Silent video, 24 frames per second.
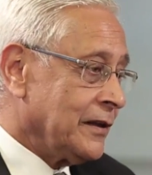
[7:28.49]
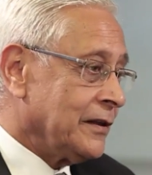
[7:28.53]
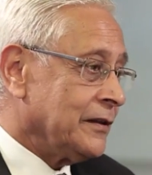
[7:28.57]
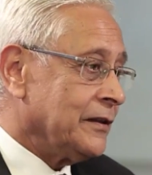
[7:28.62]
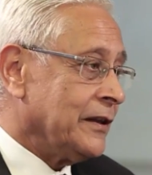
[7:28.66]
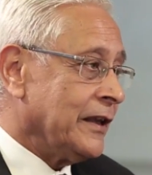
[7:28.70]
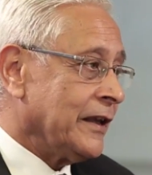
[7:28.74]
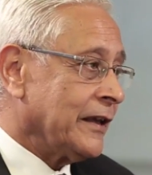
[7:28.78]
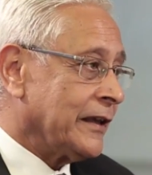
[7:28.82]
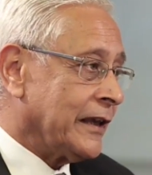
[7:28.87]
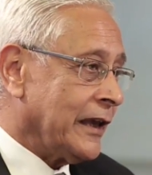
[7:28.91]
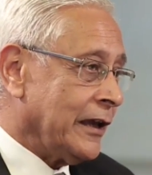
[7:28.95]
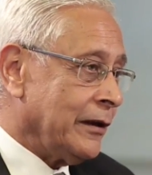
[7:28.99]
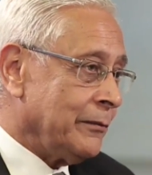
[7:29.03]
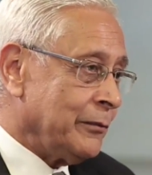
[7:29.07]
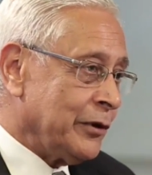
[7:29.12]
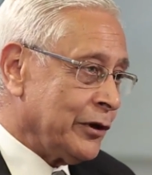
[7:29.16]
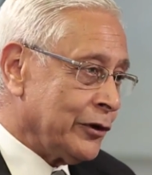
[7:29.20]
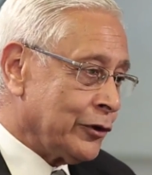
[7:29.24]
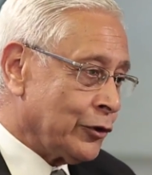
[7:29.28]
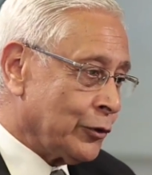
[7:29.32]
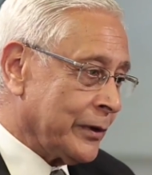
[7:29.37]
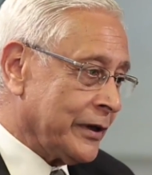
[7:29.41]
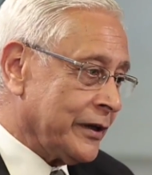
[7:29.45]
They came
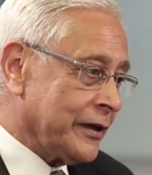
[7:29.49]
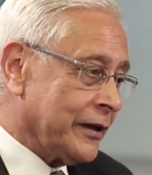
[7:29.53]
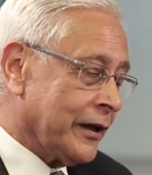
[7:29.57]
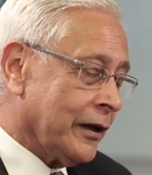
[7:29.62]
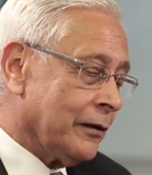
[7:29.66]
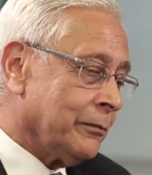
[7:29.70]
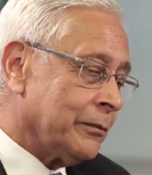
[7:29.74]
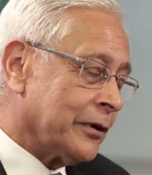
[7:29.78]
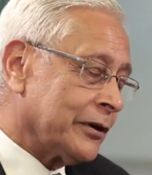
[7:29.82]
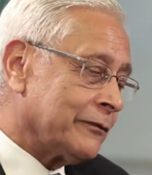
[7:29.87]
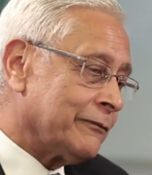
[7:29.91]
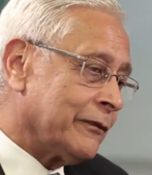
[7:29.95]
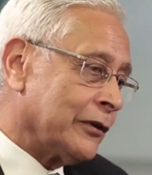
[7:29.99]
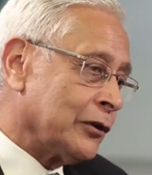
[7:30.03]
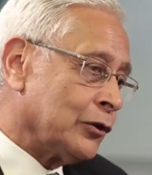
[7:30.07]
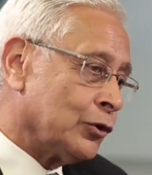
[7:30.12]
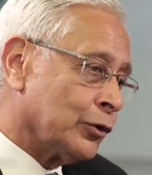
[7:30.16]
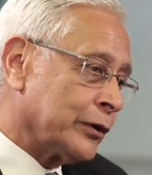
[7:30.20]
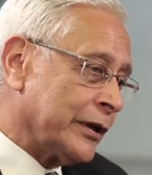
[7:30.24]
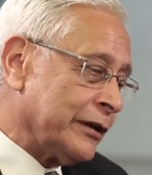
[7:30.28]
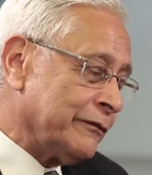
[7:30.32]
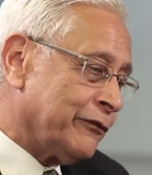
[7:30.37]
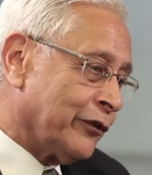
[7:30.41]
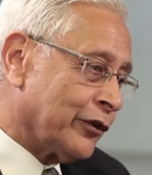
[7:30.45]
into India but were
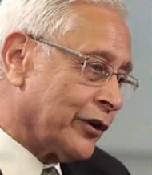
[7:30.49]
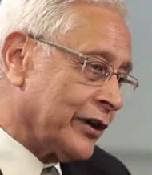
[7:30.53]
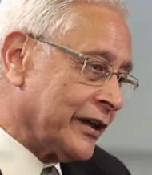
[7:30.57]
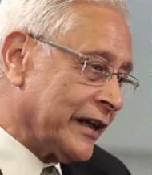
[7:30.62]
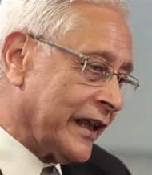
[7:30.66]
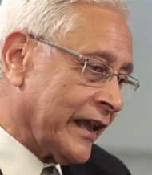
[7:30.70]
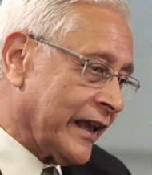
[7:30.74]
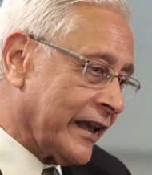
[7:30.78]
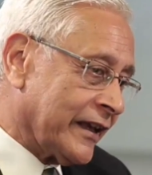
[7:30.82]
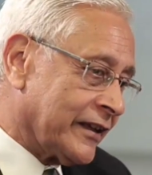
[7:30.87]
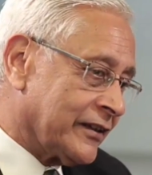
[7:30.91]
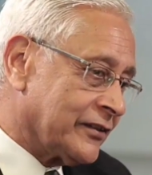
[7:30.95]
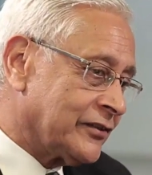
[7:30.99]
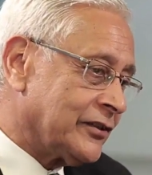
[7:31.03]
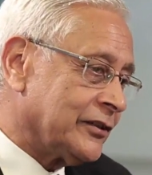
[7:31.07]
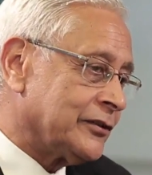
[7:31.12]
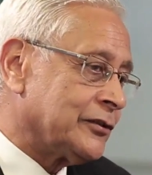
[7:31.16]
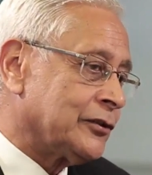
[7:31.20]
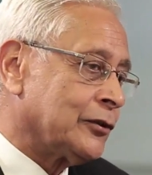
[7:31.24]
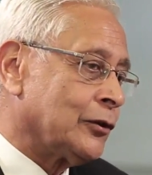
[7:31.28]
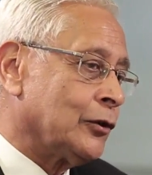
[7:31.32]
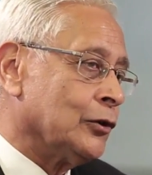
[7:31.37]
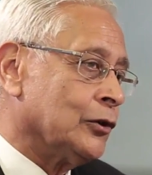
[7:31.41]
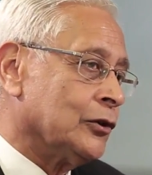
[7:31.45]
looking for an
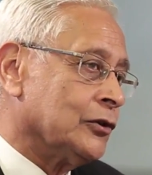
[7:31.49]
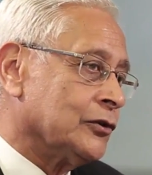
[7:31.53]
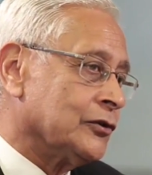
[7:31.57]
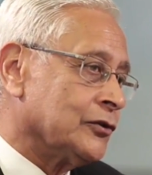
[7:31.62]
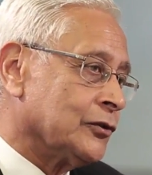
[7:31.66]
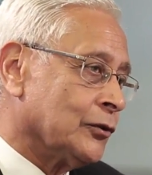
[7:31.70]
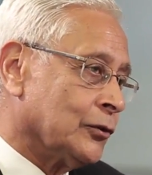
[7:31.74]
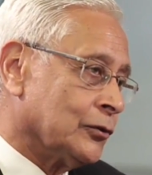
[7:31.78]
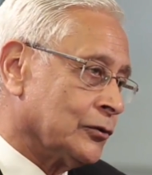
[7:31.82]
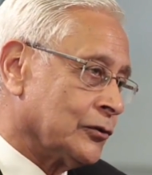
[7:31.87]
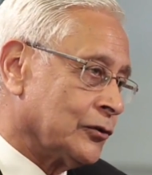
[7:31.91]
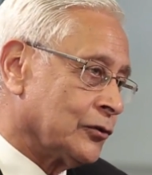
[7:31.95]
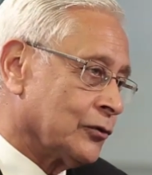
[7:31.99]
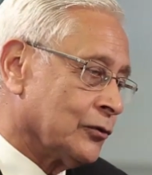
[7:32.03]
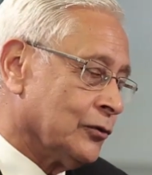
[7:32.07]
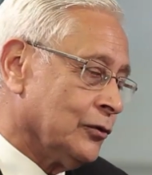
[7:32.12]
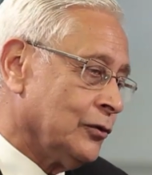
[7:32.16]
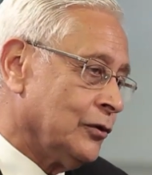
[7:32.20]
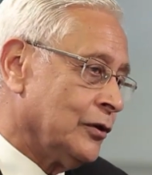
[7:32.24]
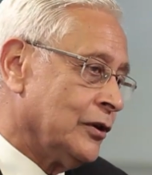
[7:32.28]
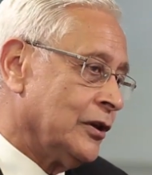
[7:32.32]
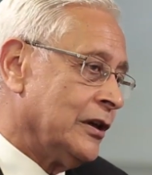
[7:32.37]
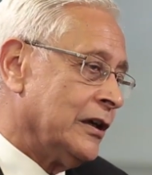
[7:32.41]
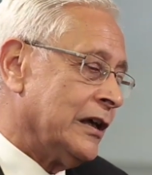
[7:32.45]
exit clause
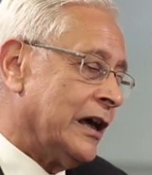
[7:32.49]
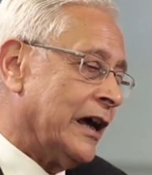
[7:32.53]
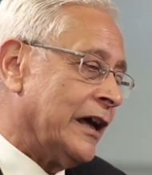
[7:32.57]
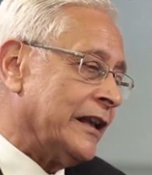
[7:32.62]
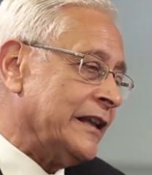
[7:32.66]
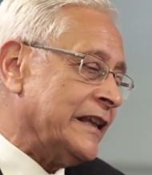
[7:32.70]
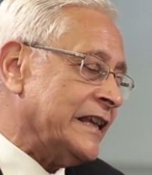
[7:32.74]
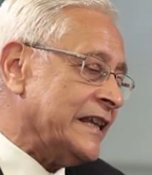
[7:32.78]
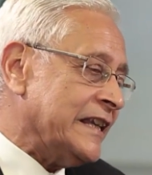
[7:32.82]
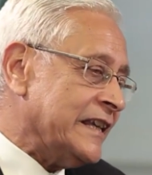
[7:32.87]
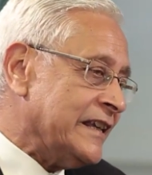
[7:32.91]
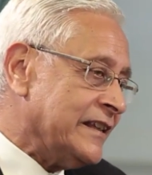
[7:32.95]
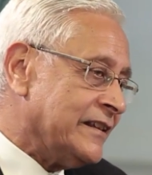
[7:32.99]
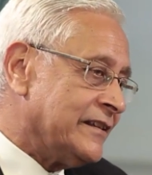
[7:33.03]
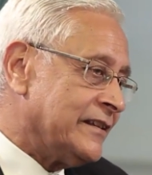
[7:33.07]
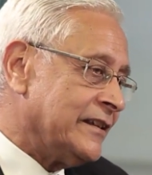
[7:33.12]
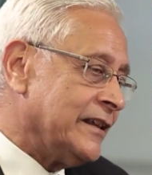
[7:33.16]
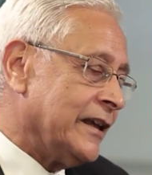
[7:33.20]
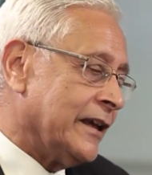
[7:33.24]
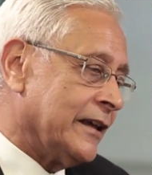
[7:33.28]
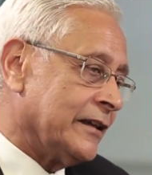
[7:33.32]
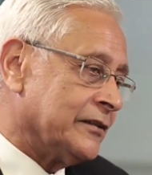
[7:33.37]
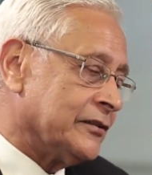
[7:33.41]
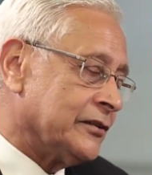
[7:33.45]
also, an
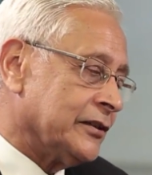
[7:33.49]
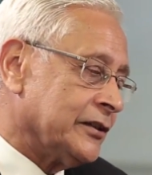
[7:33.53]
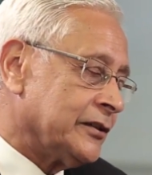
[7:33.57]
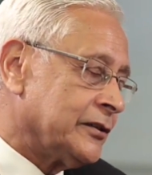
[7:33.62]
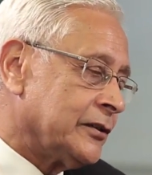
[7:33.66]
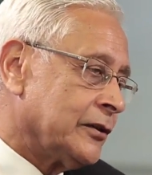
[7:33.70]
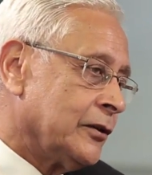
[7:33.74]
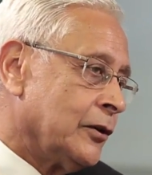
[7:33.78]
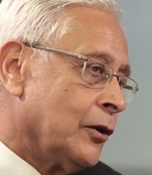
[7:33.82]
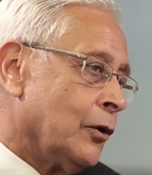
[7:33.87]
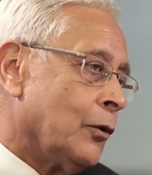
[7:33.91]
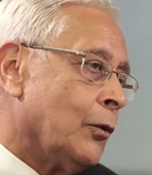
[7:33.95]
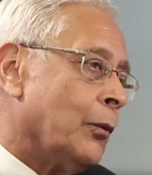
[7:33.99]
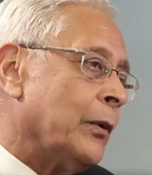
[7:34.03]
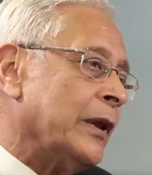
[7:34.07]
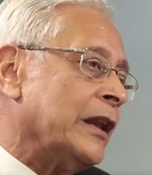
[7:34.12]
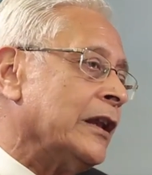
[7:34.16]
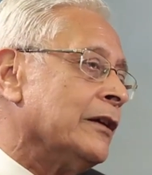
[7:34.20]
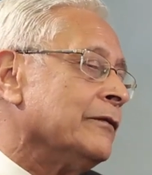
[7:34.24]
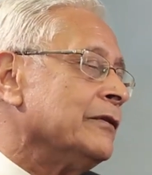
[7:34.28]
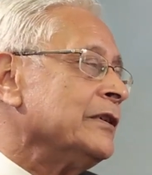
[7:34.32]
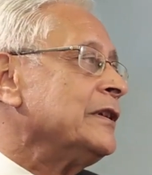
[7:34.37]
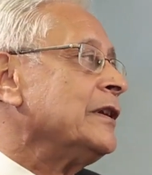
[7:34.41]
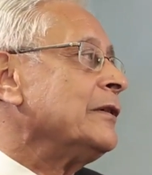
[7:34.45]
easy exit
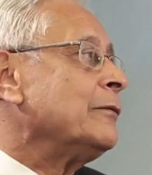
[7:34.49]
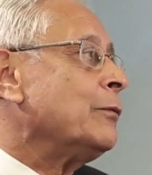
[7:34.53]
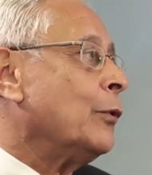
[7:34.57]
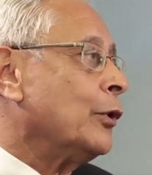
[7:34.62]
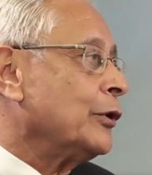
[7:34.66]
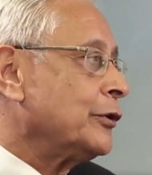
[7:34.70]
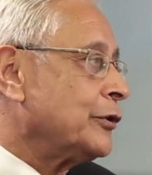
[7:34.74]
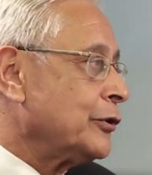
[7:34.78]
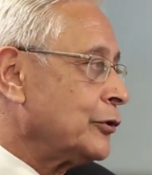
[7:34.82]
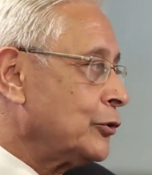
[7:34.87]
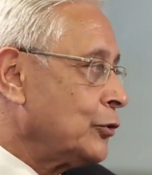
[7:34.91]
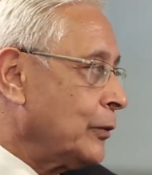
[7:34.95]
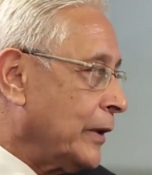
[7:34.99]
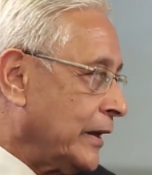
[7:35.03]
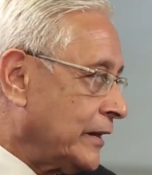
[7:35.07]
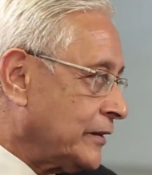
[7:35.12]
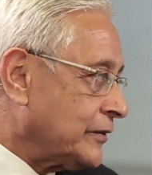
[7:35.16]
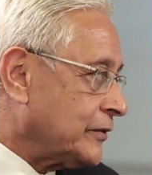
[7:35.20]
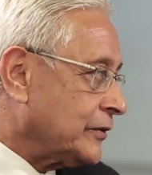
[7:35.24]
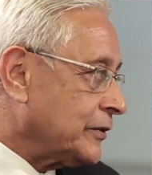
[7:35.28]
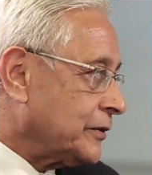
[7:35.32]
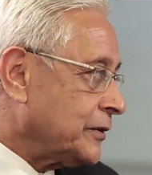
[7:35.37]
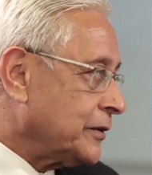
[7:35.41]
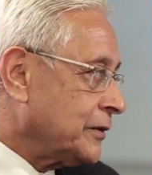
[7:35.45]
whenever they wanted to
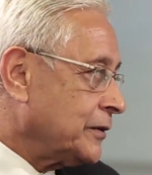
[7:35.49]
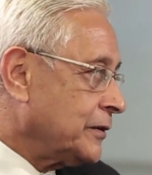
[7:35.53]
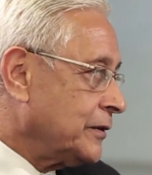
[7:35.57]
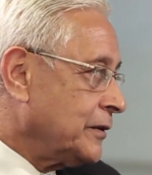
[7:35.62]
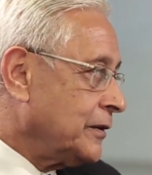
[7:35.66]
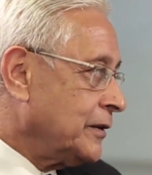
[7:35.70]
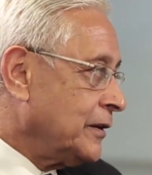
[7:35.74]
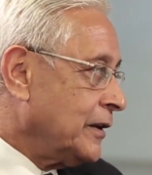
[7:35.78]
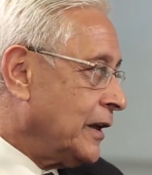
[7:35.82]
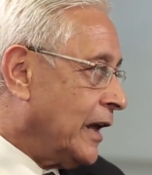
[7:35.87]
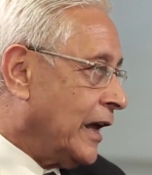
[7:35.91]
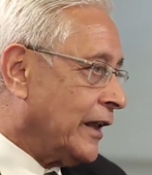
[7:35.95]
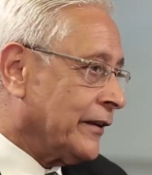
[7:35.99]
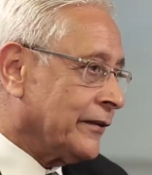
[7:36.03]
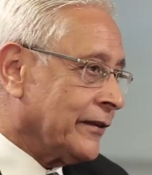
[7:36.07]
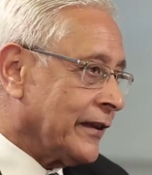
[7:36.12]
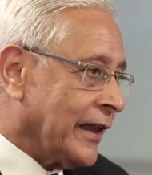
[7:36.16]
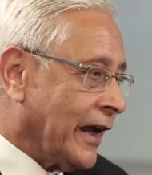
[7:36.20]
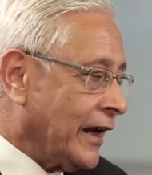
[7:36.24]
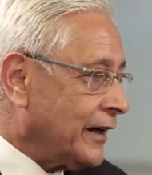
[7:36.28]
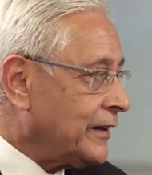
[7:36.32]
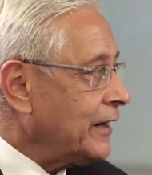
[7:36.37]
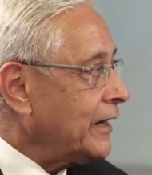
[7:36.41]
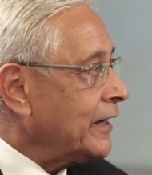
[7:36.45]
exit. And
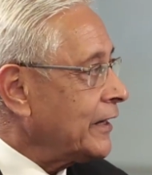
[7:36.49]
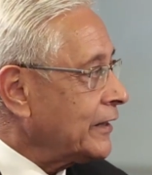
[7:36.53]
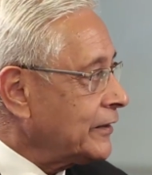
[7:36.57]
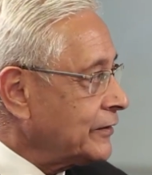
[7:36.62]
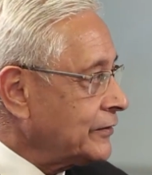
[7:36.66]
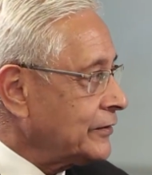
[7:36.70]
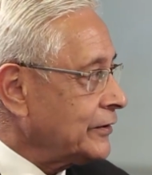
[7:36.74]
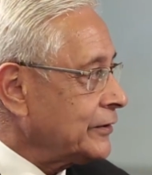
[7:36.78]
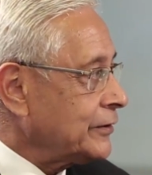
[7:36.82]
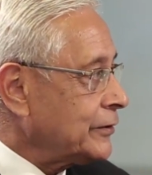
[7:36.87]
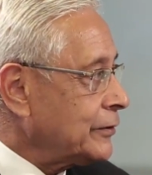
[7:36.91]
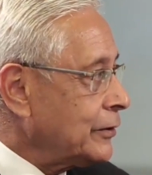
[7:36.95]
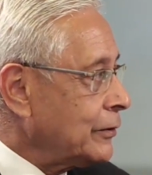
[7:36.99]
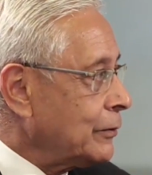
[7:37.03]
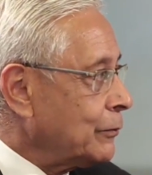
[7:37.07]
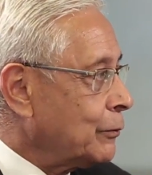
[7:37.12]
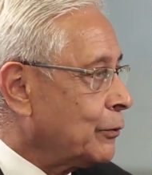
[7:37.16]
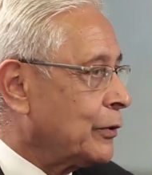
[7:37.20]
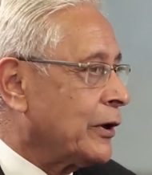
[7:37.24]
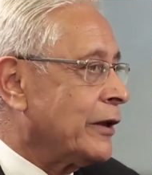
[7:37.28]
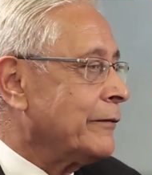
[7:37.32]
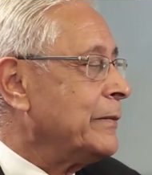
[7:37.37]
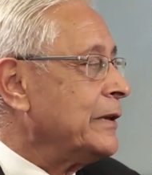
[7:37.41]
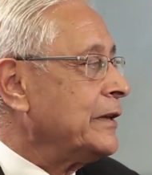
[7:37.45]
that exit
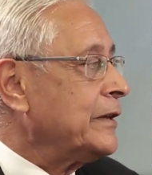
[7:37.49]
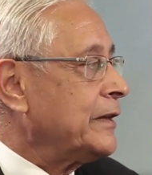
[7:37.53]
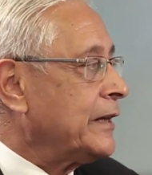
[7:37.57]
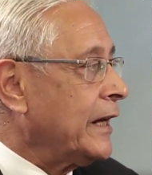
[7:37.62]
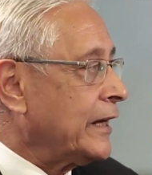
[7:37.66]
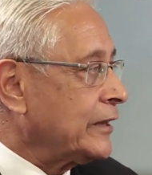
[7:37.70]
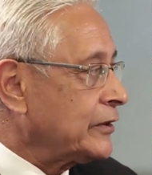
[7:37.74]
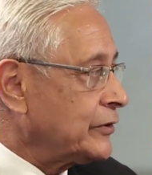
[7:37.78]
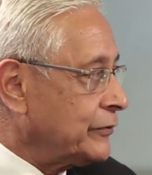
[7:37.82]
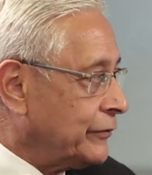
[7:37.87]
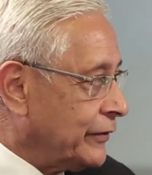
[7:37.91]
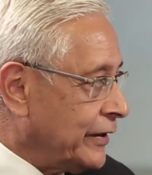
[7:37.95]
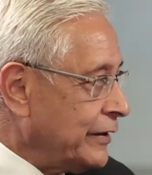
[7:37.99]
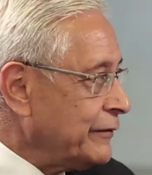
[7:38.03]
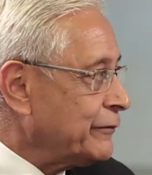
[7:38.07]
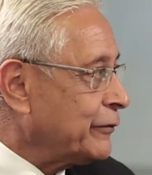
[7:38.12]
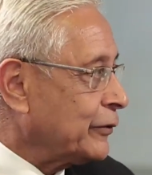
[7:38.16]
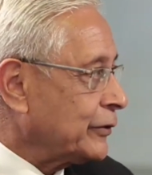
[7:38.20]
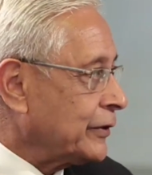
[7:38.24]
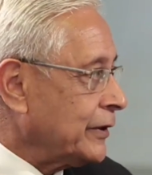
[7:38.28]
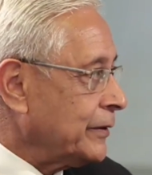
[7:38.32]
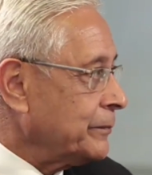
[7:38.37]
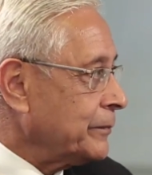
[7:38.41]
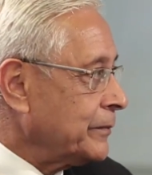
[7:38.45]
would have been tax-free
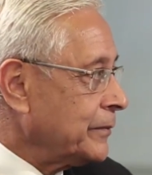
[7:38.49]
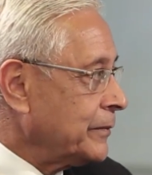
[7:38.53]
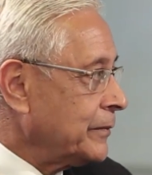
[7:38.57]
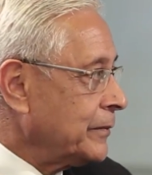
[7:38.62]
for them